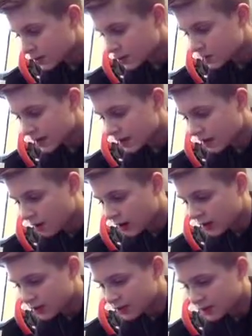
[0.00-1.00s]
So yeah,
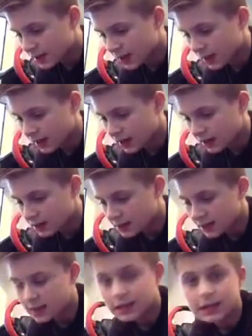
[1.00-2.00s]
guys, and